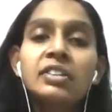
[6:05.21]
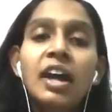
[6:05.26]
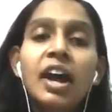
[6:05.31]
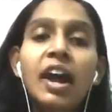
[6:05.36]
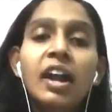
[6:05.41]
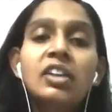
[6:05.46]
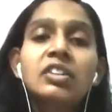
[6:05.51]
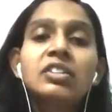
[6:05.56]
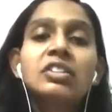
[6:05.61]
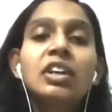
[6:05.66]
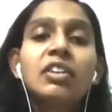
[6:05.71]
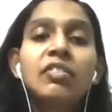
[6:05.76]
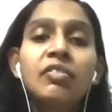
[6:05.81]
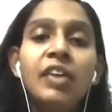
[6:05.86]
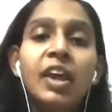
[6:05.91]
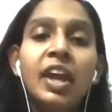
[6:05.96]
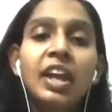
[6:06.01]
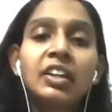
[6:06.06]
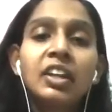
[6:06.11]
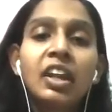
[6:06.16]
and
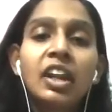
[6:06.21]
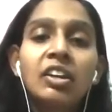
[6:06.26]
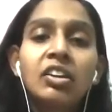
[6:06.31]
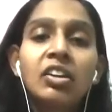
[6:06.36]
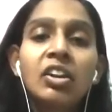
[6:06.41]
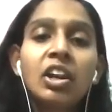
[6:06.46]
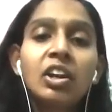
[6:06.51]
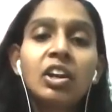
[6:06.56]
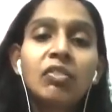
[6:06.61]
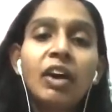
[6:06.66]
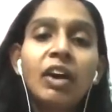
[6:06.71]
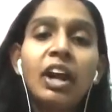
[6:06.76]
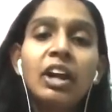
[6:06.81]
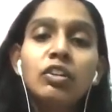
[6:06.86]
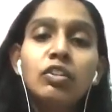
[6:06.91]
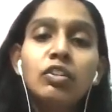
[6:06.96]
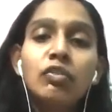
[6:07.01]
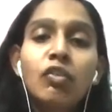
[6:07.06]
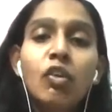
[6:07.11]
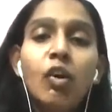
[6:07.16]
surfactant required
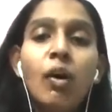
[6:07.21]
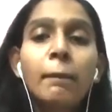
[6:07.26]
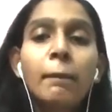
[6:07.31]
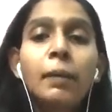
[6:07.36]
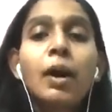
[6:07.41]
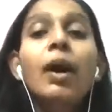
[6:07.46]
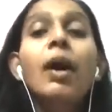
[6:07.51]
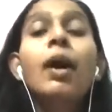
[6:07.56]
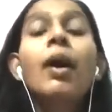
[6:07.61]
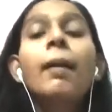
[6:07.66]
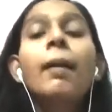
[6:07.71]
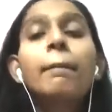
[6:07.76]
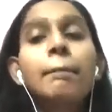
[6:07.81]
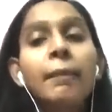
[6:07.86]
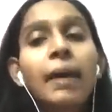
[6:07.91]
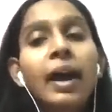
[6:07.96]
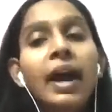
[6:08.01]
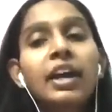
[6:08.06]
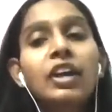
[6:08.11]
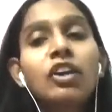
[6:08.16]
to form a
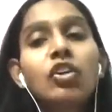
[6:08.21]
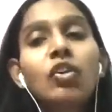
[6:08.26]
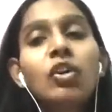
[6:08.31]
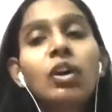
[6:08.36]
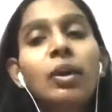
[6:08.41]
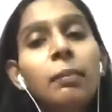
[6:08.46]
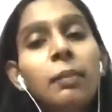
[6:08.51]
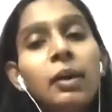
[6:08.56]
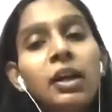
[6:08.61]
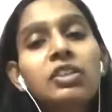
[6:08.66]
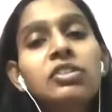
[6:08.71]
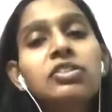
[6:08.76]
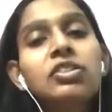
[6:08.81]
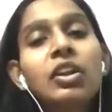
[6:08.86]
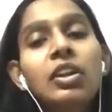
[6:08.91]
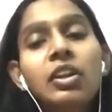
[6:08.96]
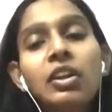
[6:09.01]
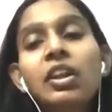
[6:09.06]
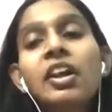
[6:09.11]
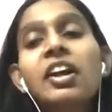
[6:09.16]

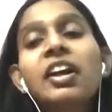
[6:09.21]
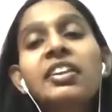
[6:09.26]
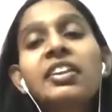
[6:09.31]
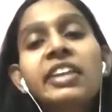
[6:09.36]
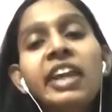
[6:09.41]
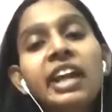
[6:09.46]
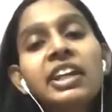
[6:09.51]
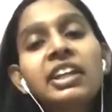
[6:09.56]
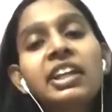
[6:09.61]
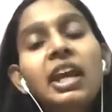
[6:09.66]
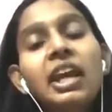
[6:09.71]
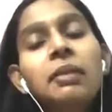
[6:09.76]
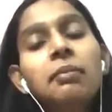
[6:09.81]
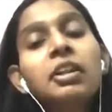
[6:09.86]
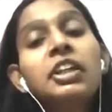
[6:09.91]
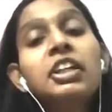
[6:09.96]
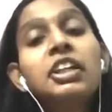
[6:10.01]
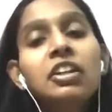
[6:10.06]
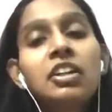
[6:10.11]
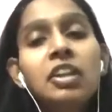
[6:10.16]
microemulsion that can be
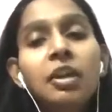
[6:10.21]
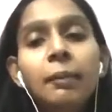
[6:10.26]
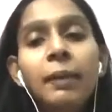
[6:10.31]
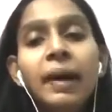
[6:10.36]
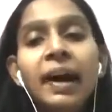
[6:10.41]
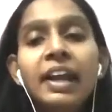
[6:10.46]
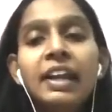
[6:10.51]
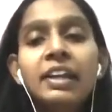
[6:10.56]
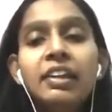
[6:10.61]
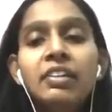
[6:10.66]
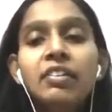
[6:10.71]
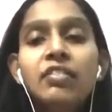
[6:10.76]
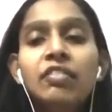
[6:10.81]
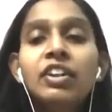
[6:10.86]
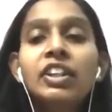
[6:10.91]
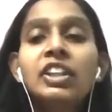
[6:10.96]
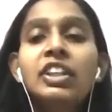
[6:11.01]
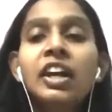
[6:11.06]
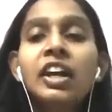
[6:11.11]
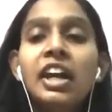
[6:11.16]
determined
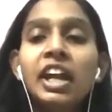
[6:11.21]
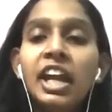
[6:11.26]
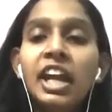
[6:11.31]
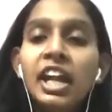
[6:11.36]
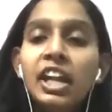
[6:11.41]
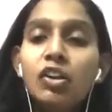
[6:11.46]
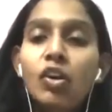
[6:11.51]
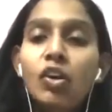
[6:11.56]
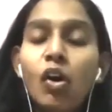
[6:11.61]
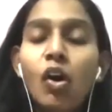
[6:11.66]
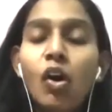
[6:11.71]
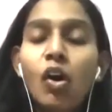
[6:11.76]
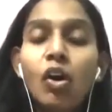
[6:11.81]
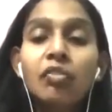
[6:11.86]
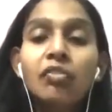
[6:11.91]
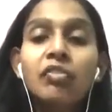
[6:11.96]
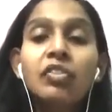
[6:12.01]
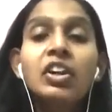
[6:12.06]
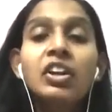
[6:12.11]
with the aid of